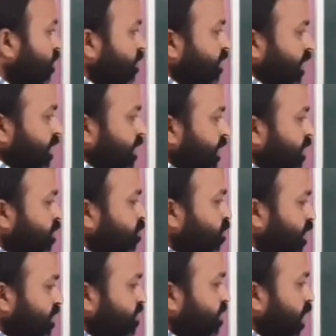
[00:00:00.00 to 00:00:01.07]
z
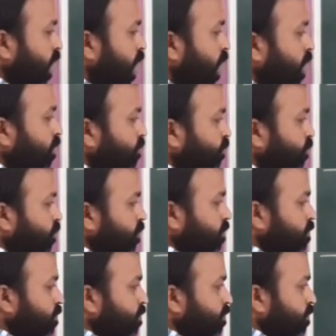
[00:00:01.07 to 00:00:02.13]
inverse of
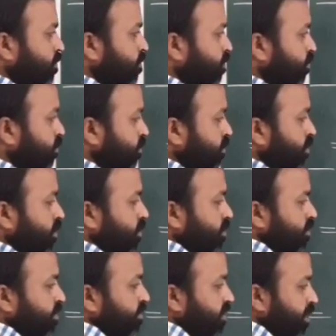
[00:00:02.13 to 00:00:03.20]

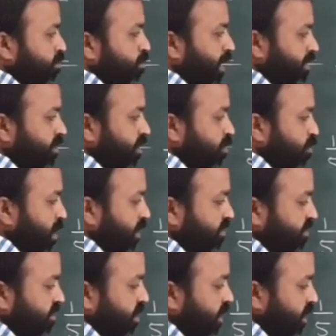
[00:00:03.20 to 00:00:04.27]
z by z
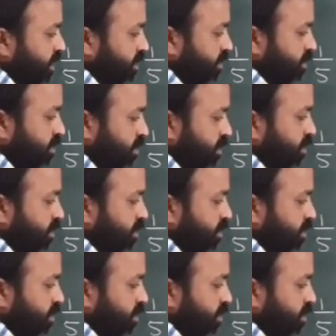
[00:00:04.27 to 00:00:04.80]
plus 3